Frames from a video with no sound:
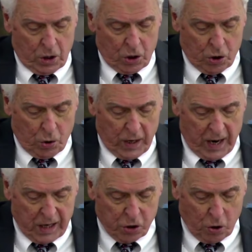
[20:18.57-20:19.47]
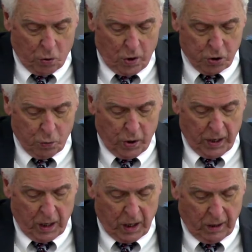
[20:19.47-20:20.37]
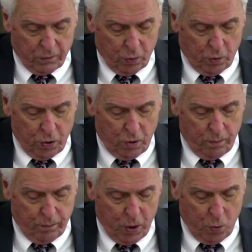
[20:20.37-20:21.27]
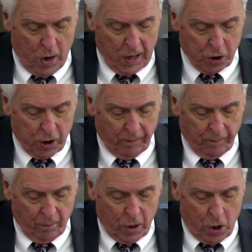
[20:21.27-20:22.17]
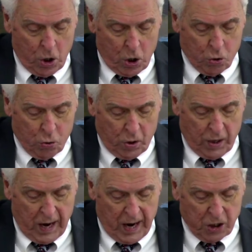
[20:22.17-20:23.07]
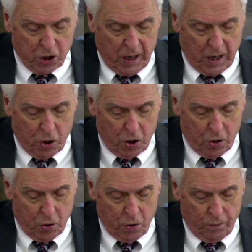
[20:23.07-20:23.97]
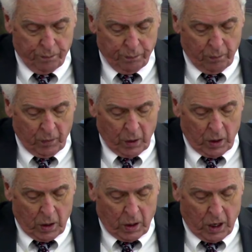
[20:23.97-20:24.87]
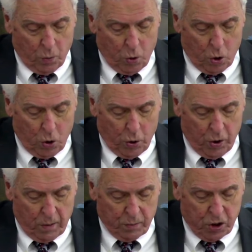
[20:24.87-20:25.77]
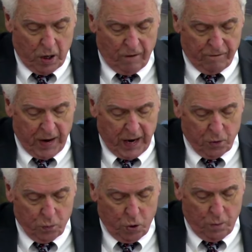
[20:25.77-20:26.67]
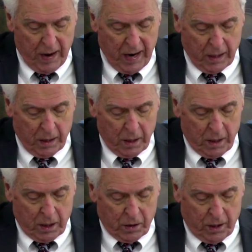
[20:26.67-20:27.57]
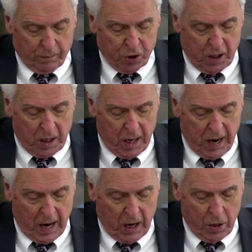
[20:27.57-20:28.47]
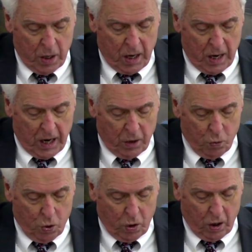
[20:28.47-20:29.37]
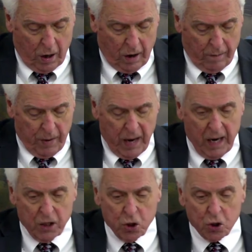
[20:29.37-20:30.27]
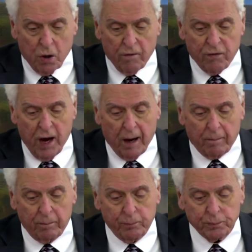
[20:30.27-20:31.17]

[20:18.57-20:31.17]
So he asks the question when he comes, will you be watching? Truly I say to you, he will gird himself and will make them sit down and will come and serve them.